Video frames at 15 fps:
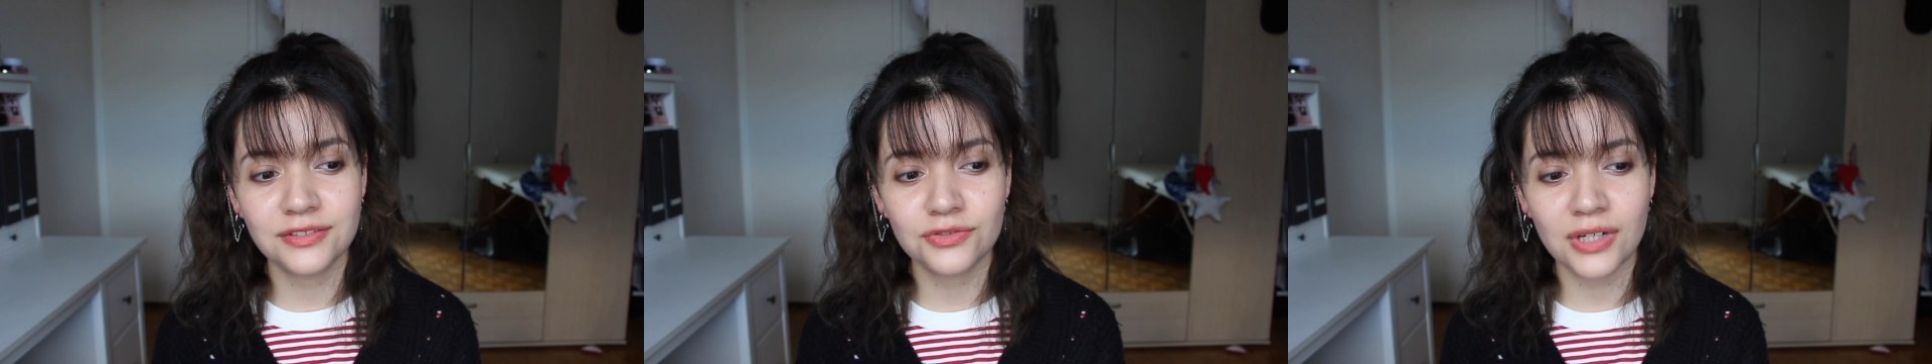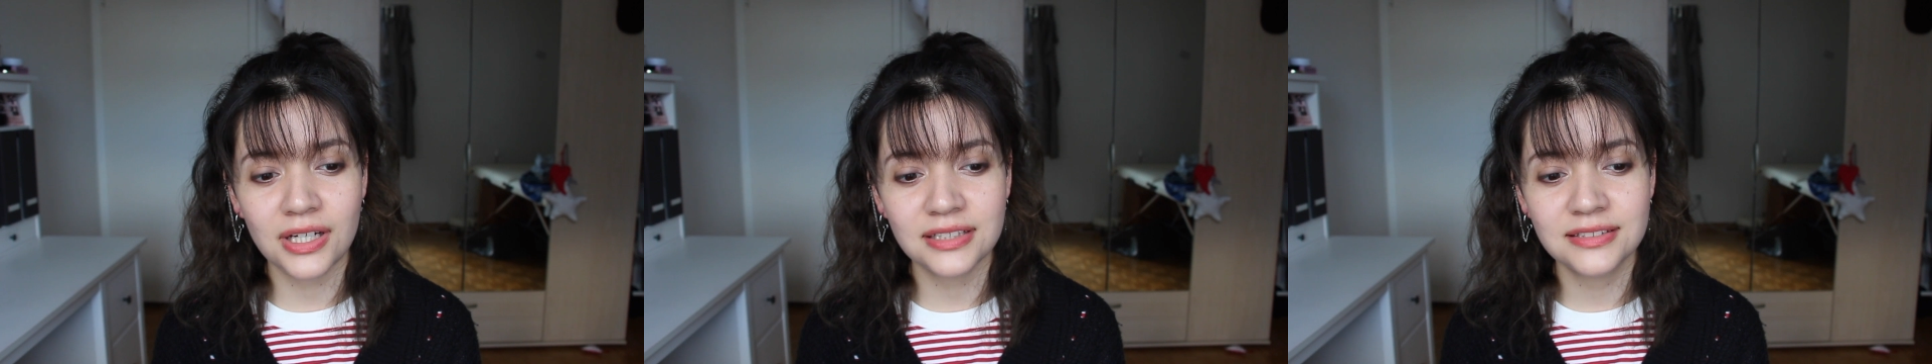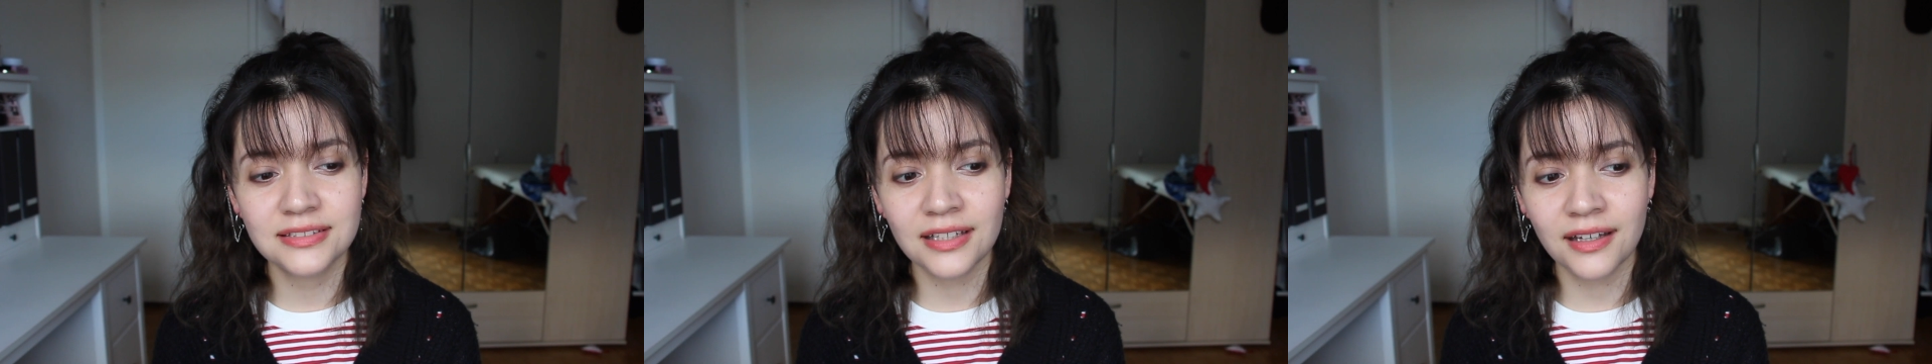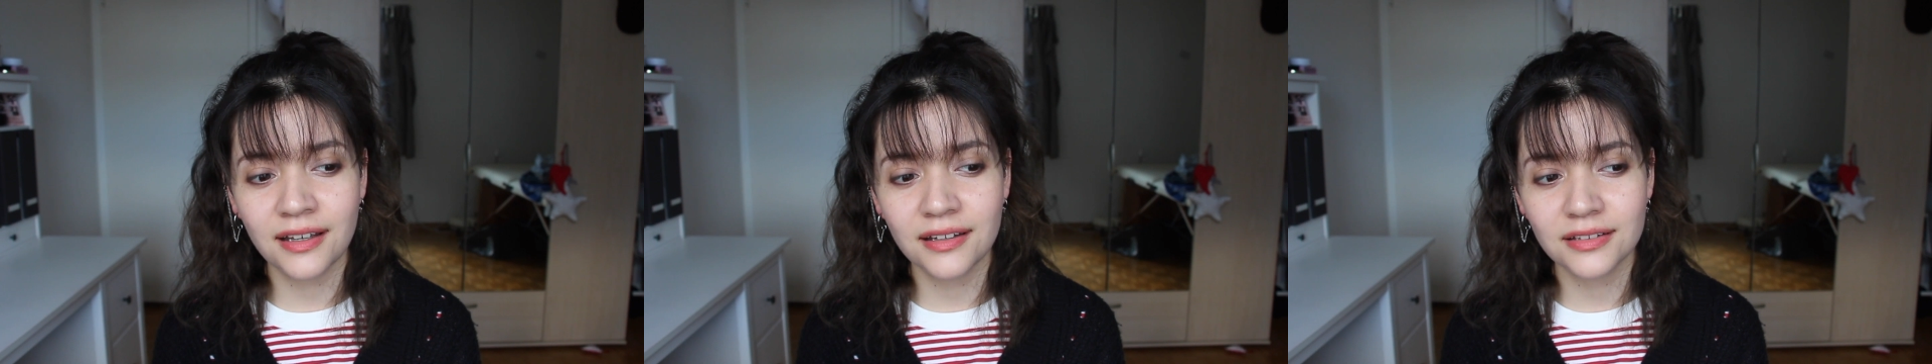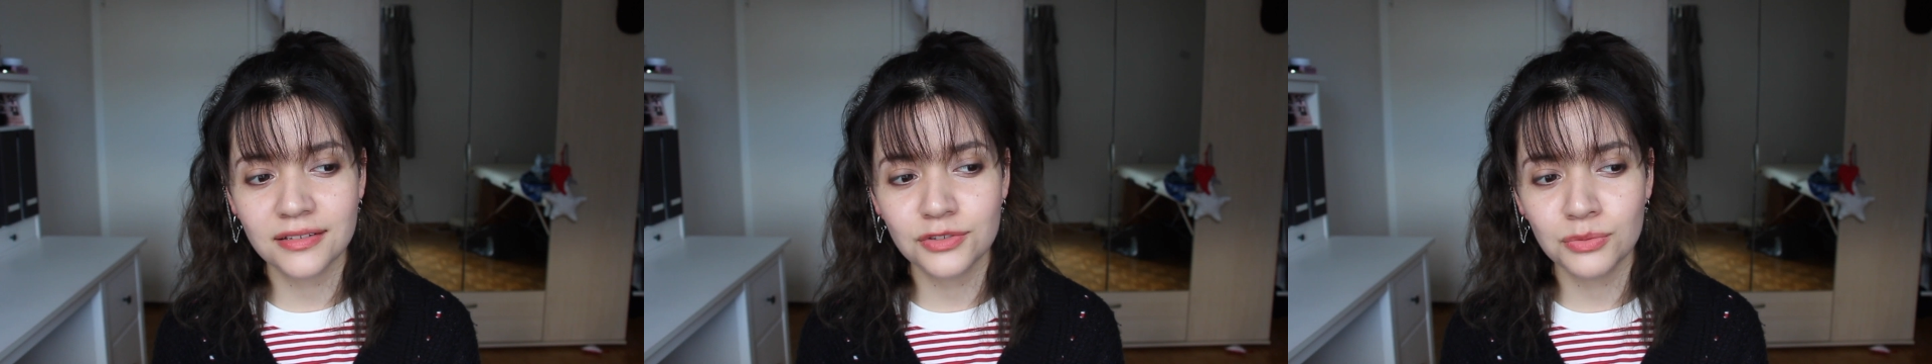
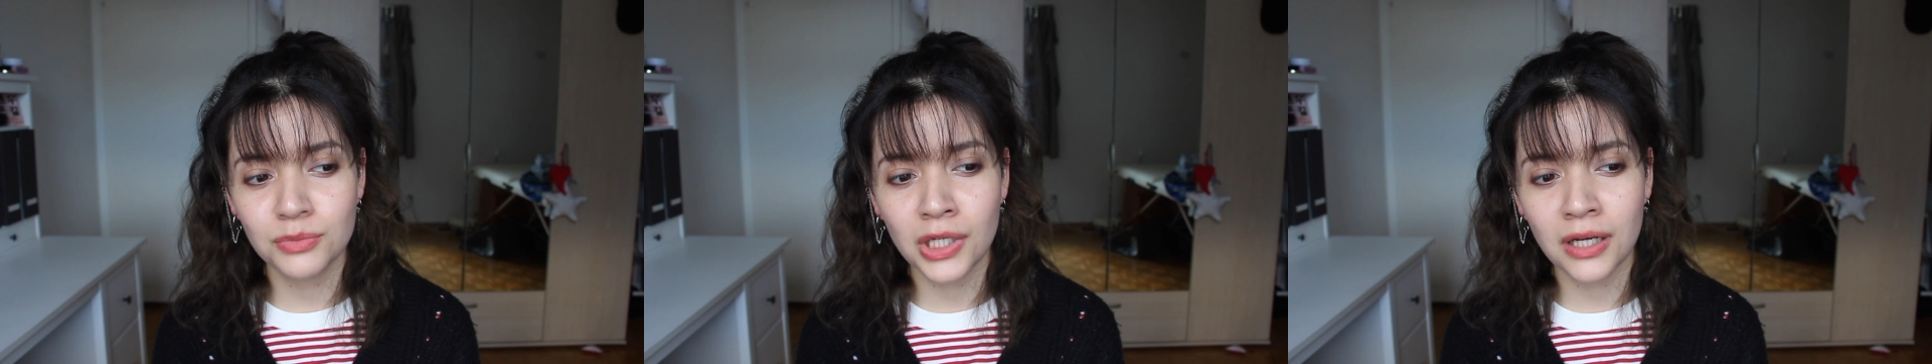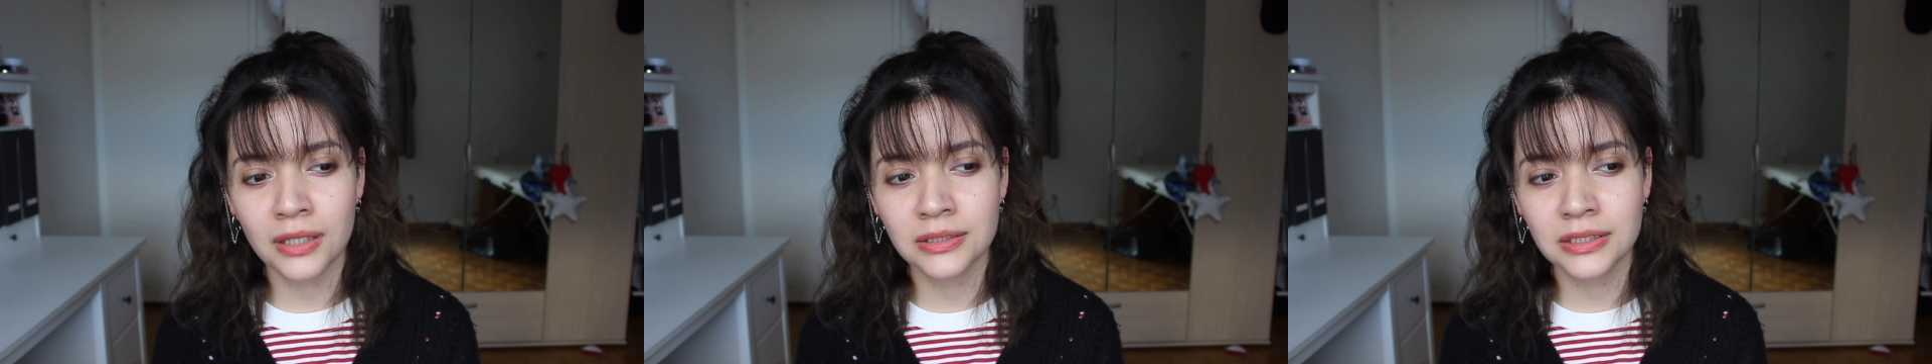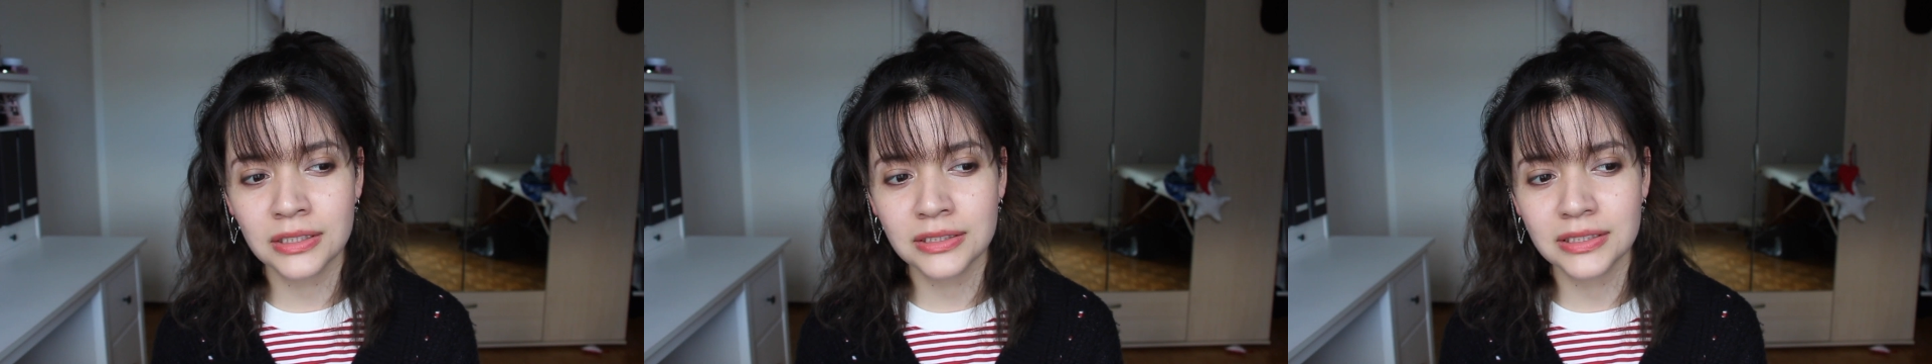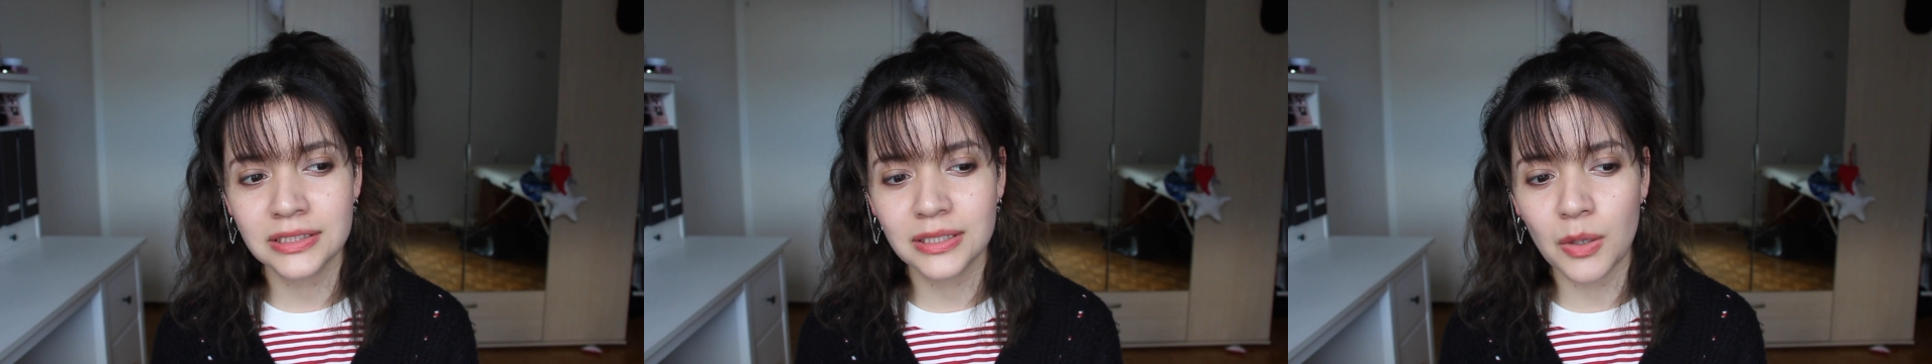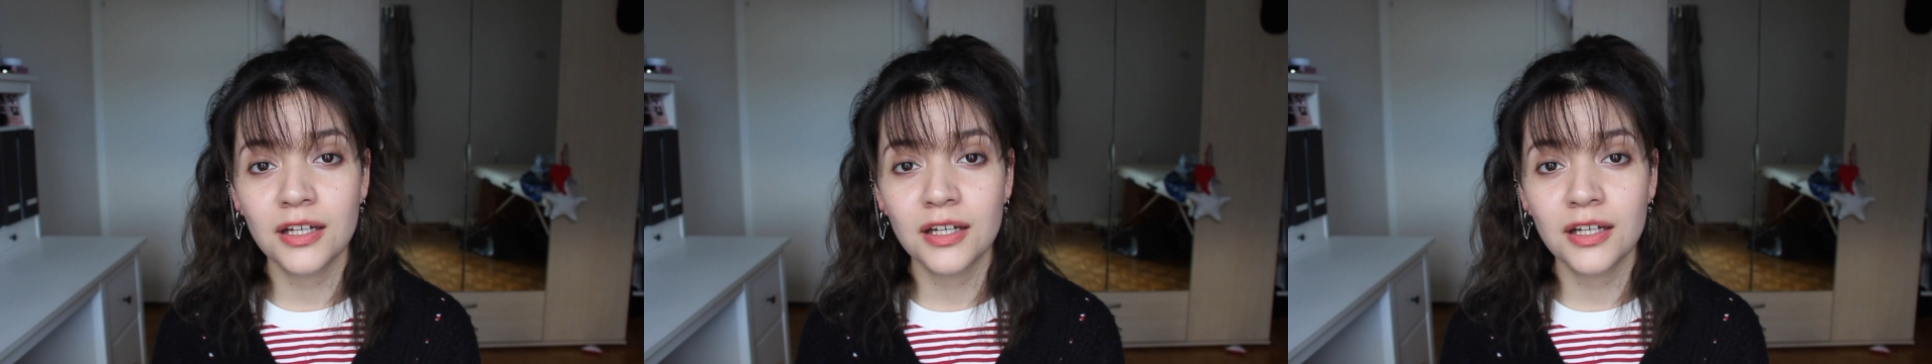drastic, to be honest,